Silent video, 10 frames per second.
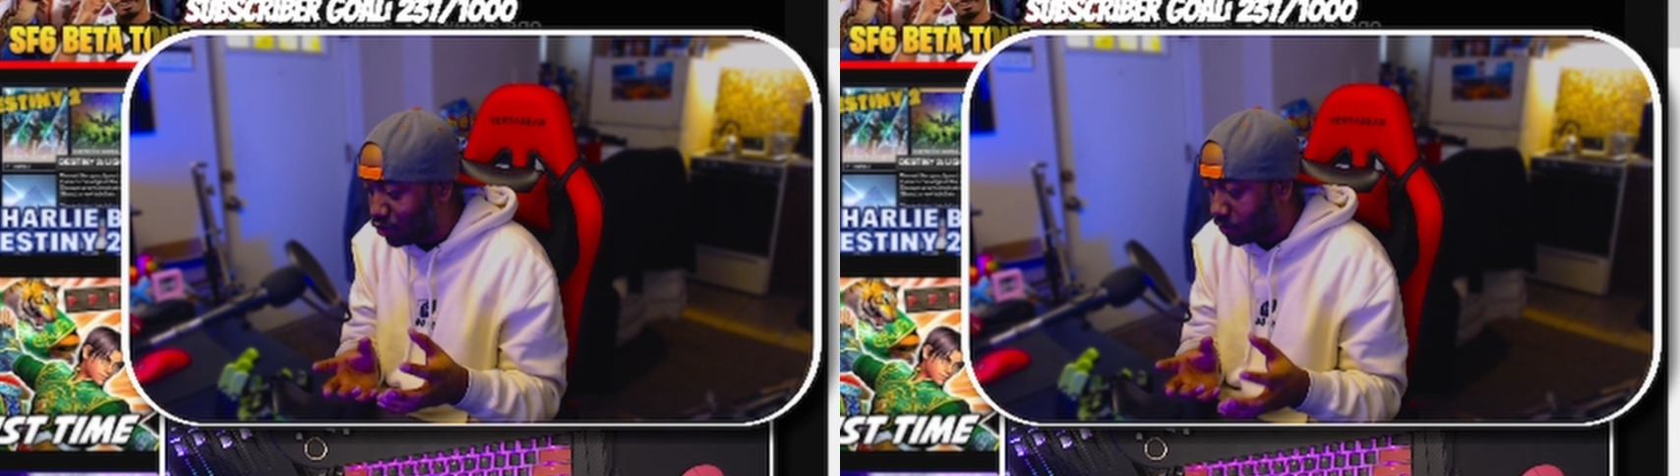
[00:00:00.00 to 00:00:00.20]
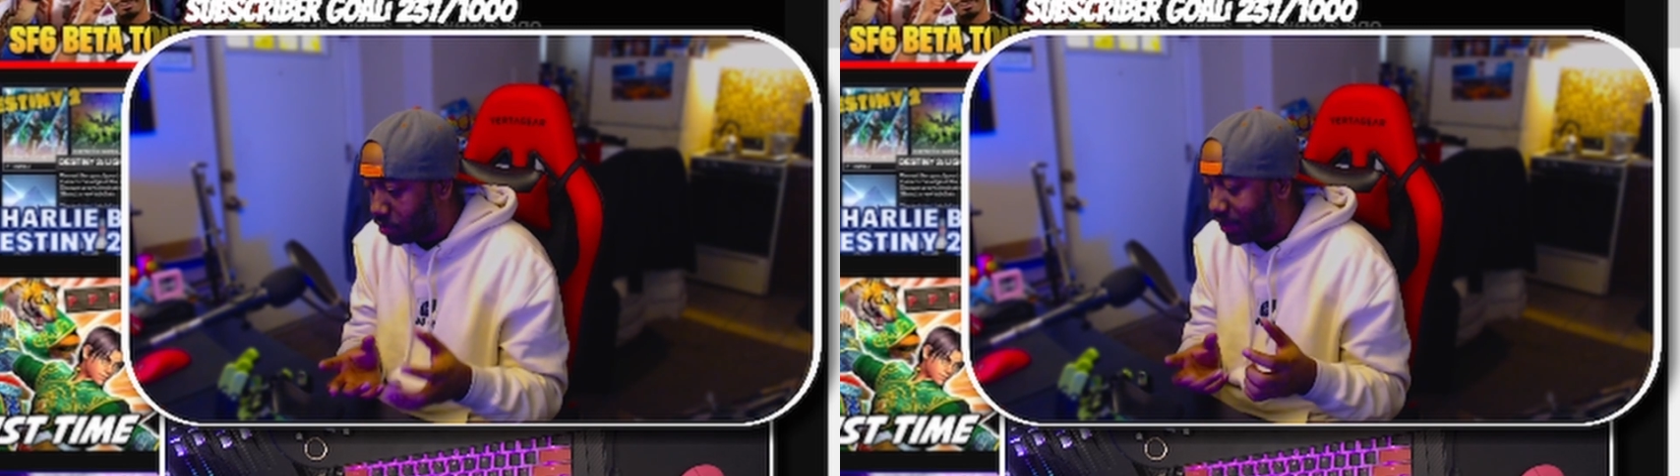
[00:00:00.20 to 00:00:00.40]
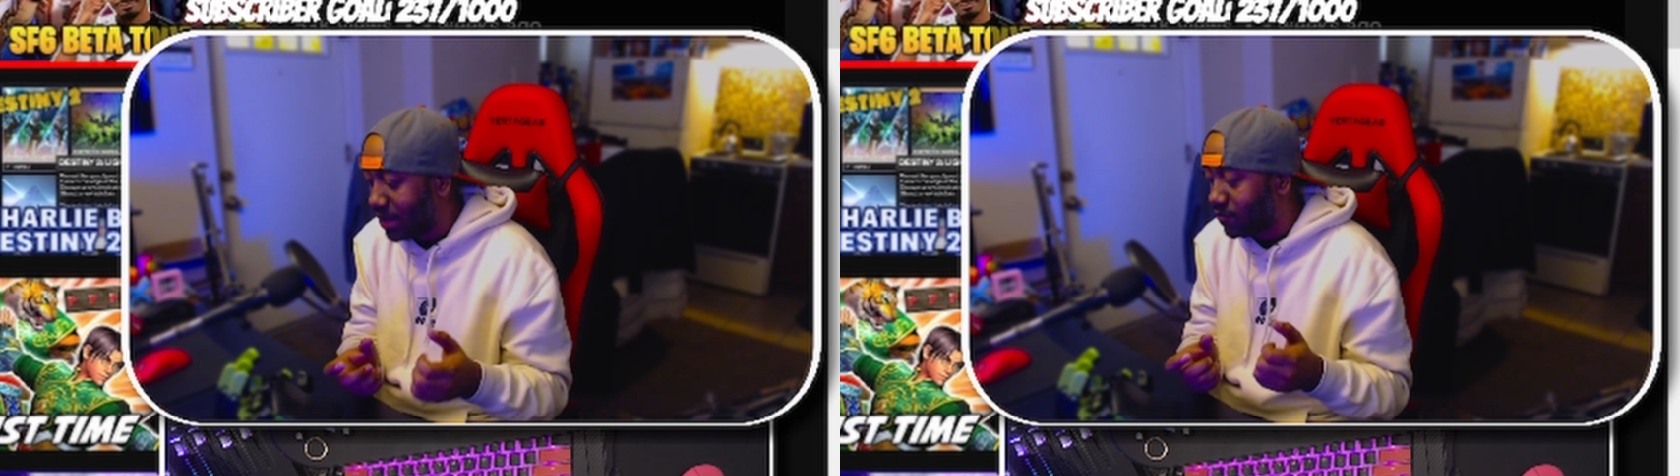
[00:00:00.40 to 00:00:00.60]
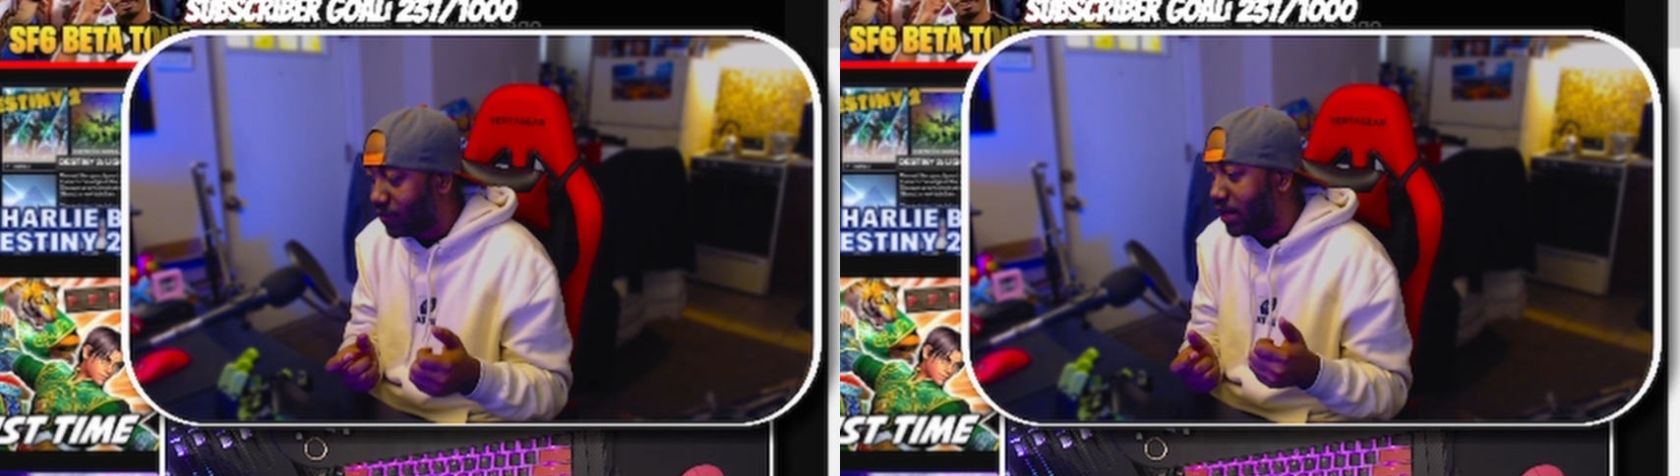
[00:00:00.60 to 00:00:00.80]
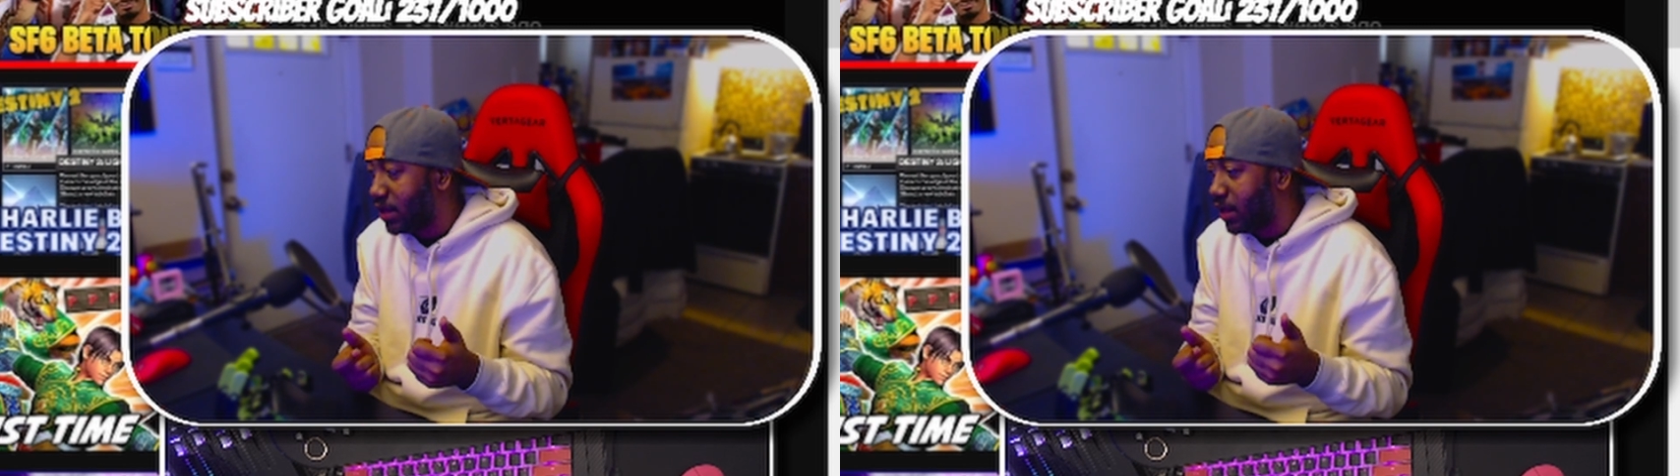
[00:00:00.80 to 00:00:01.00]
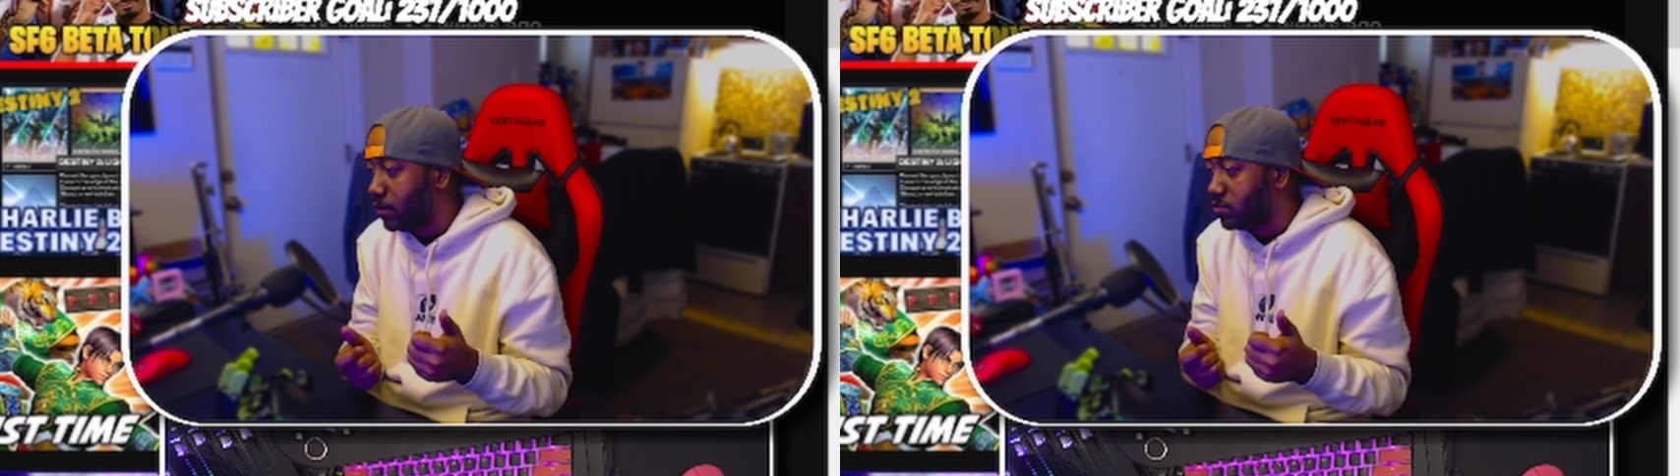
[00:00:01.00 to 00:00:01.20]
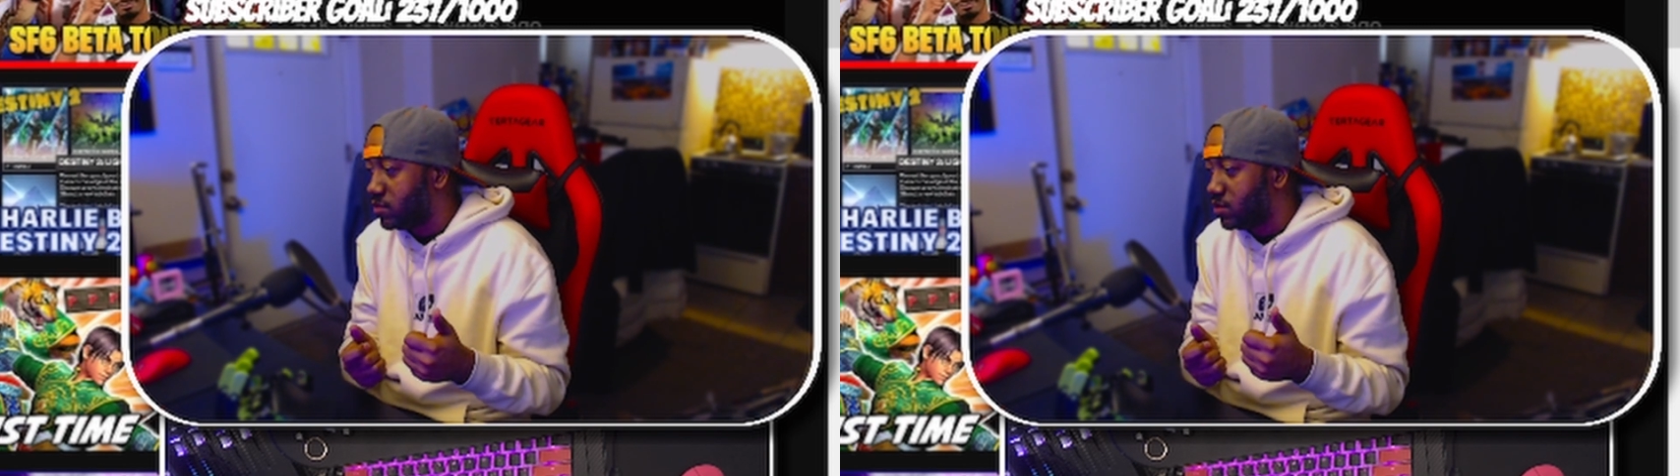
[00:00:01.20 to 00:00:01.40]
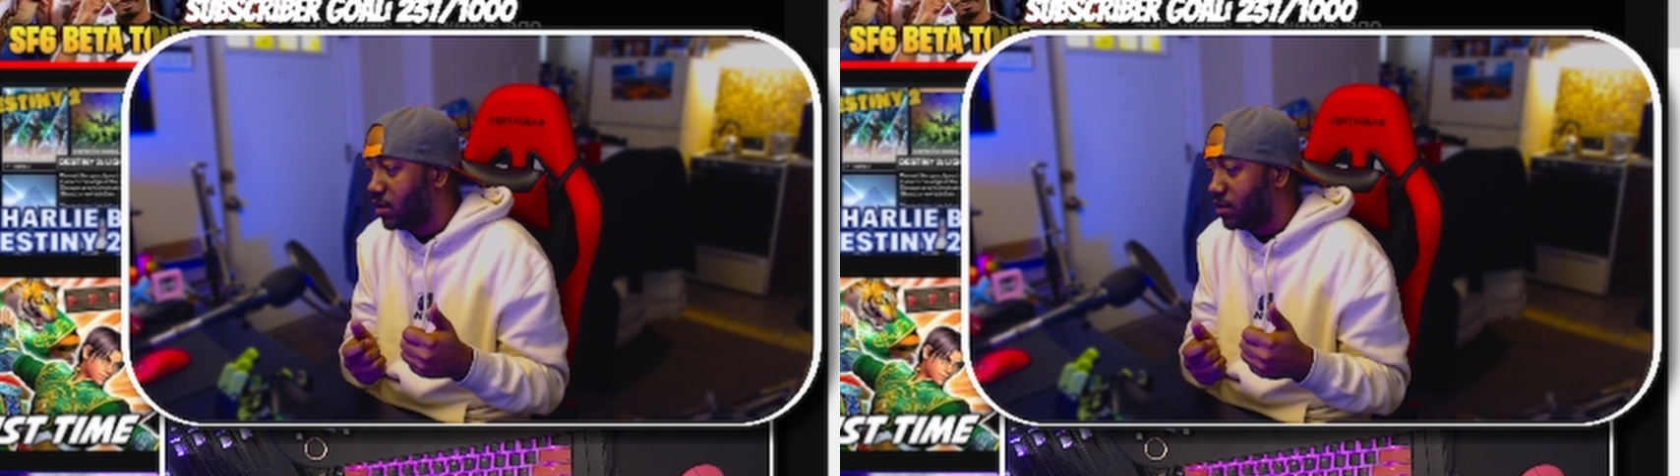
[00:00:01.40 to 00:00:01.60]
playing fighting games